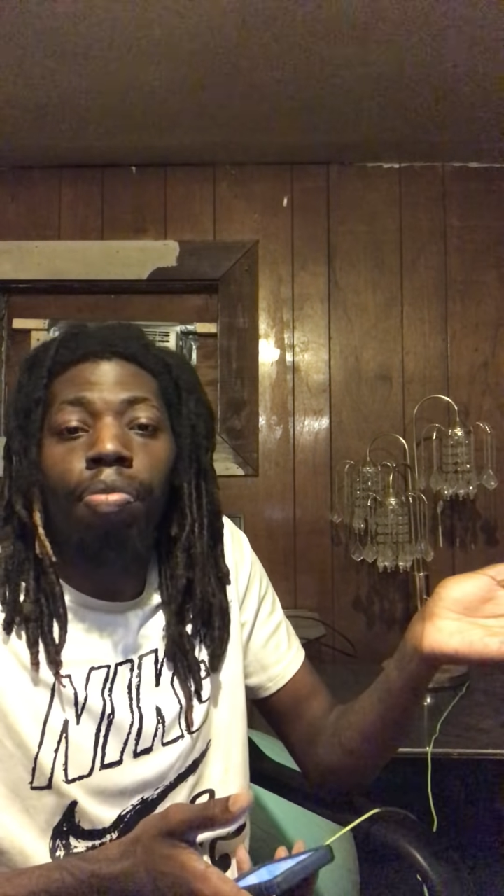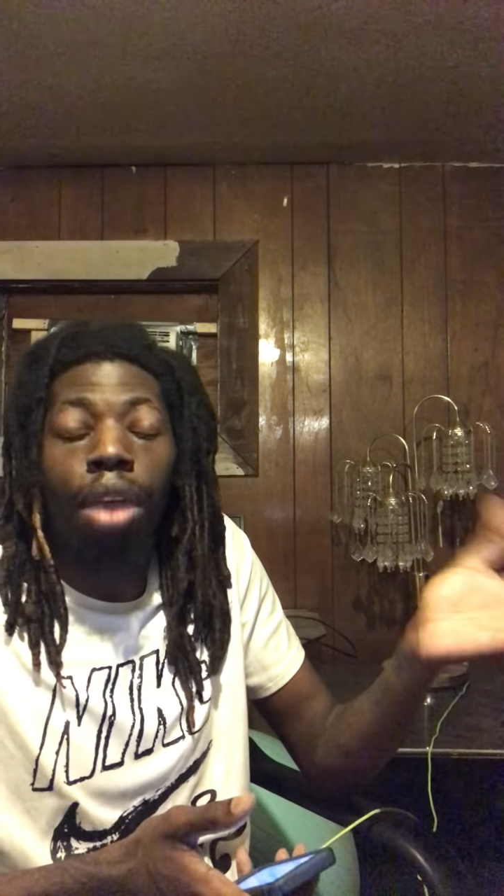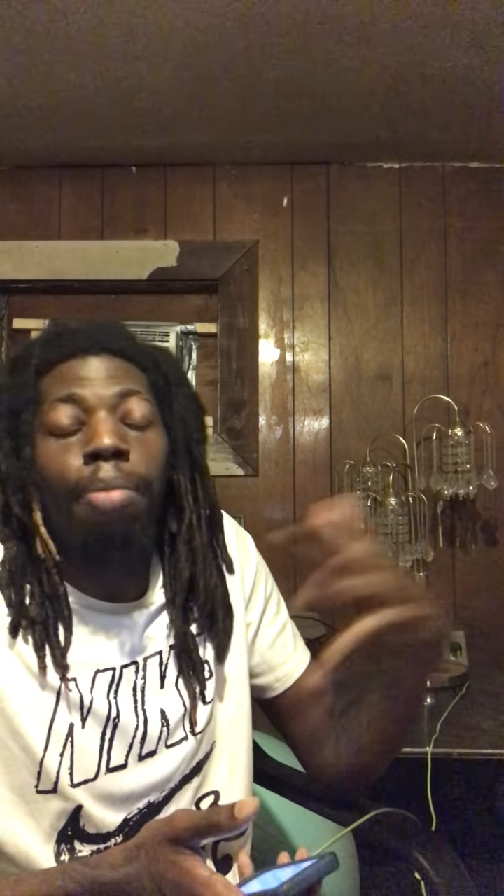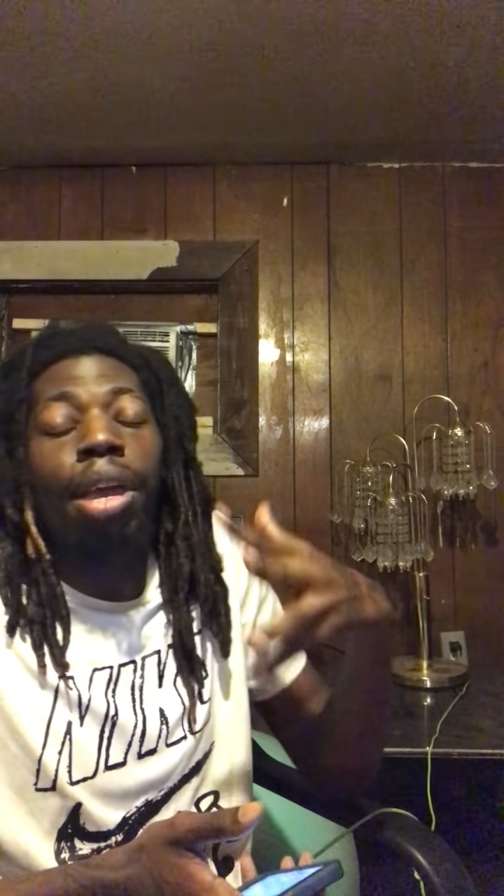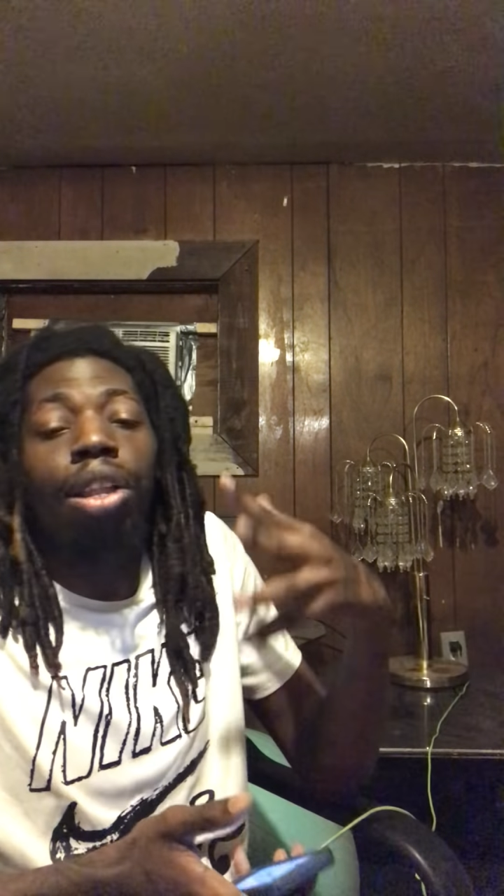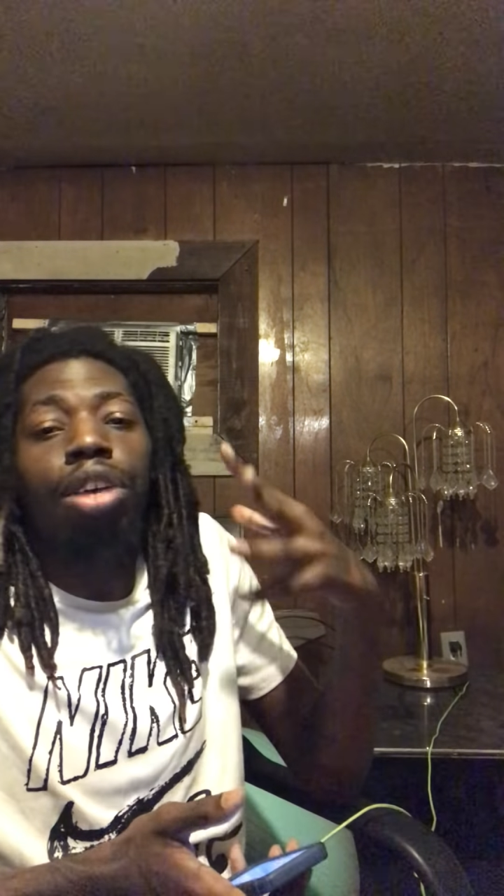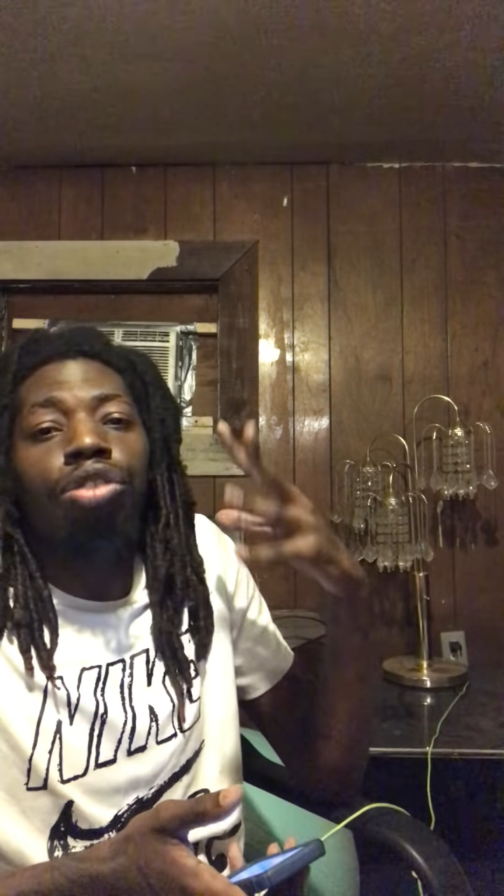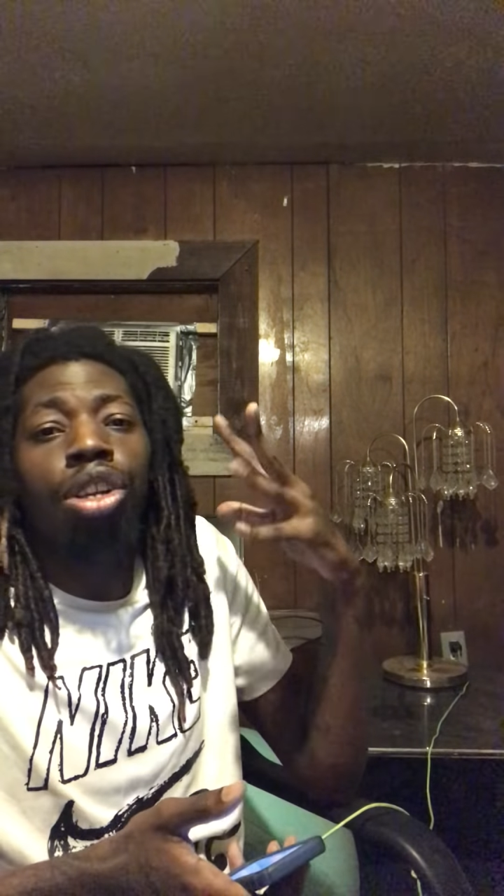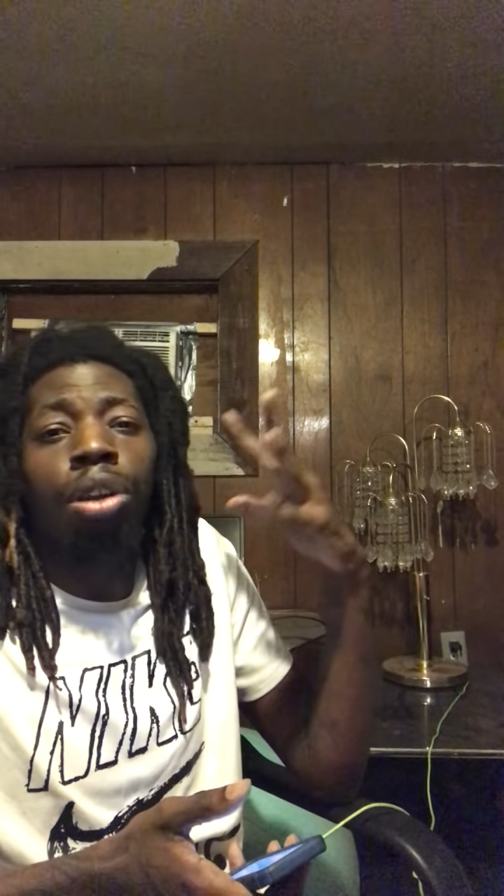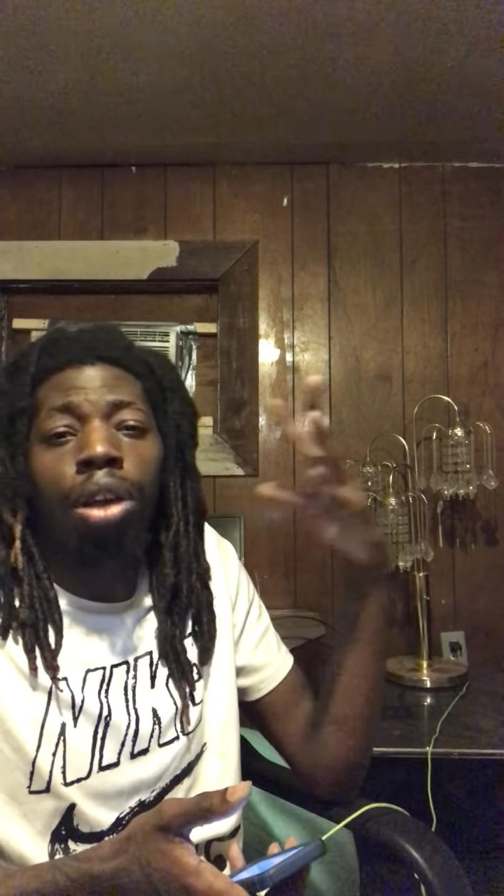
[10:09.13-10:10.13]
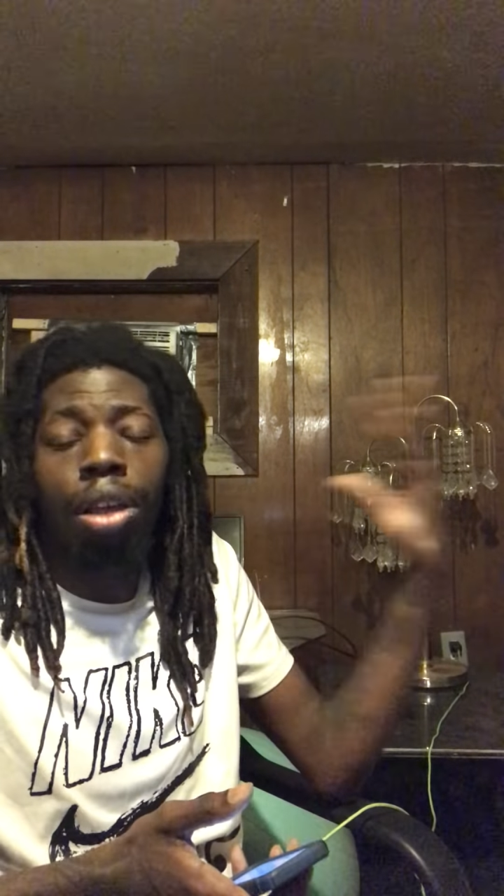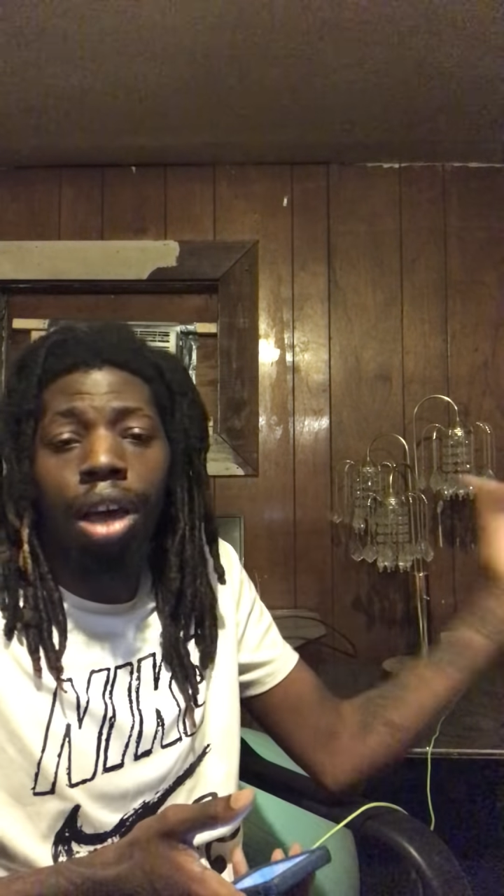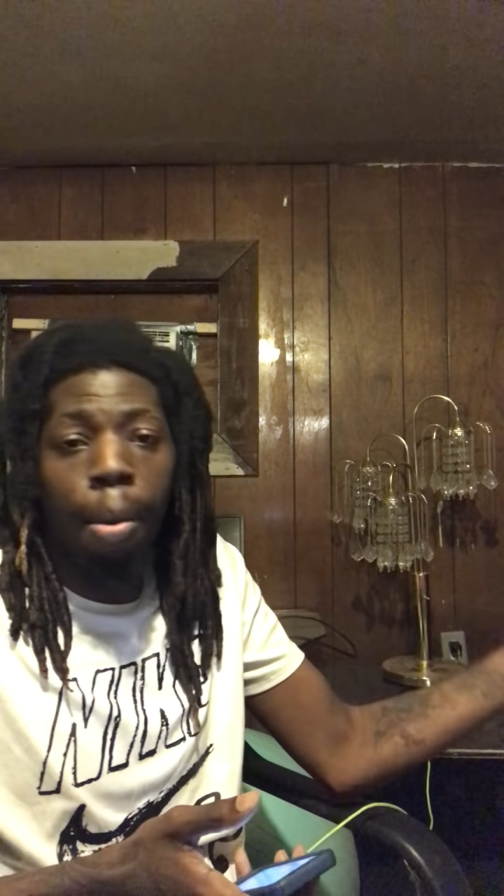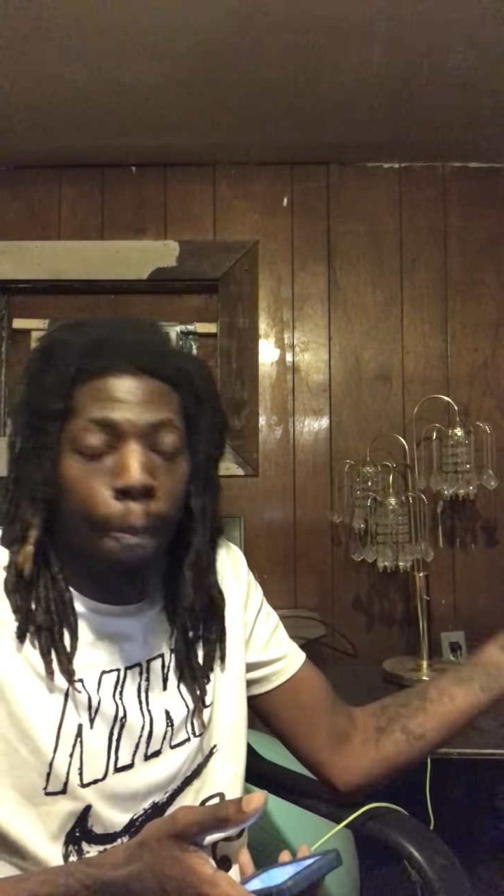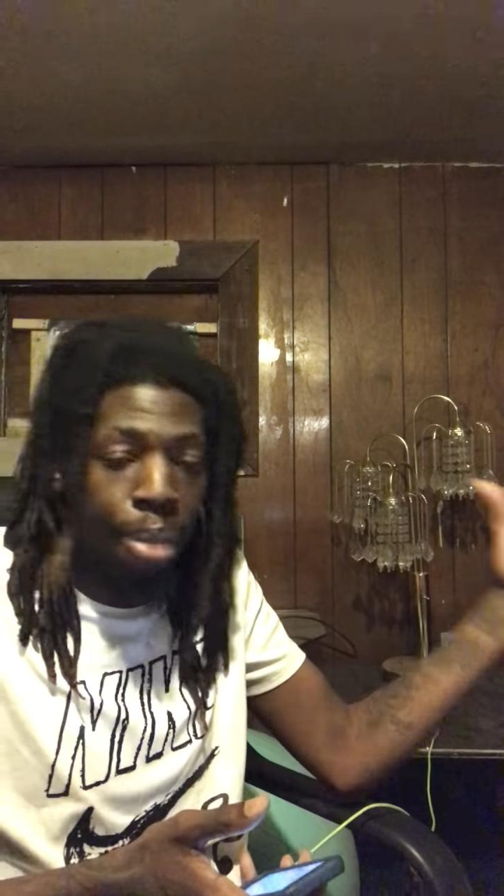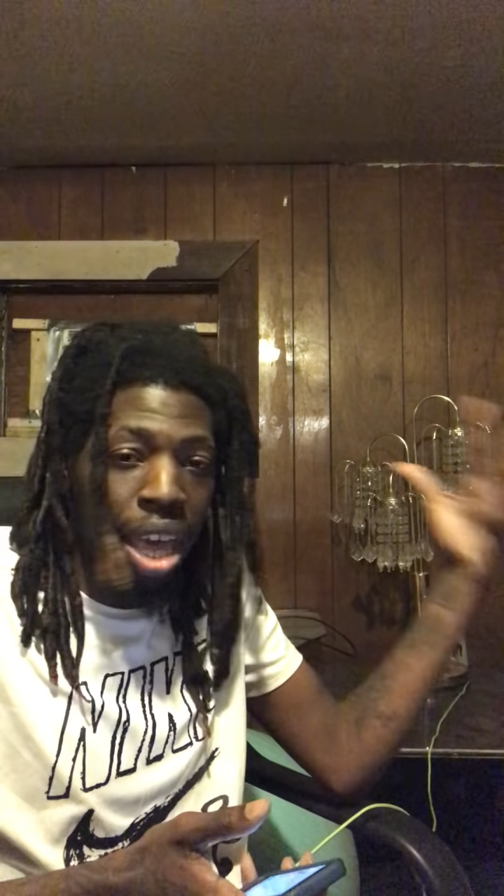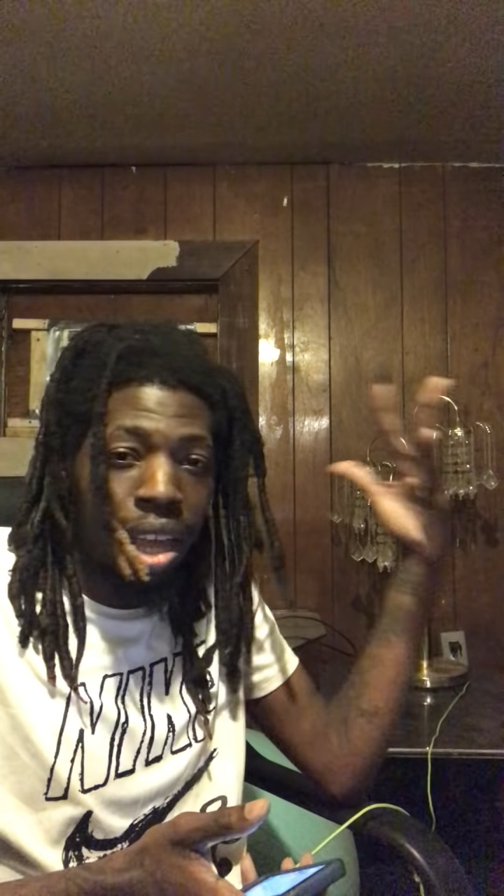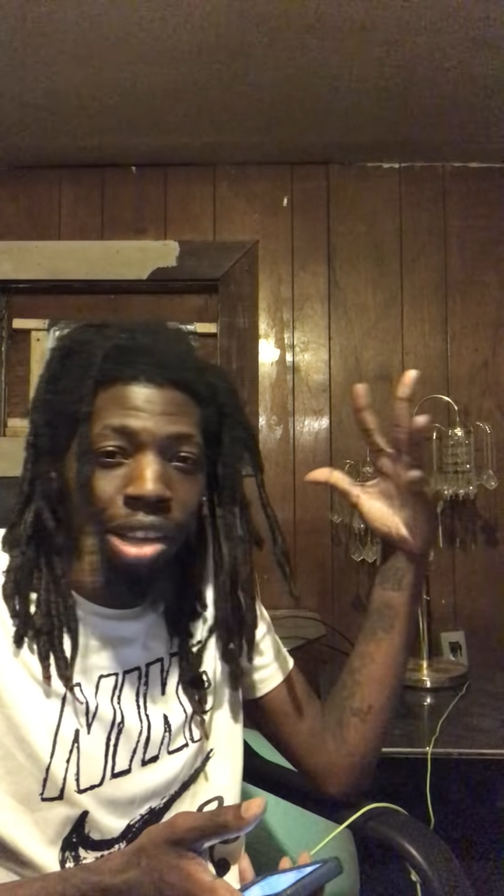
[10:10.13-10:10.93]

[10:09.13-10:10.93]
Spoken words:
I mean, unless you're a big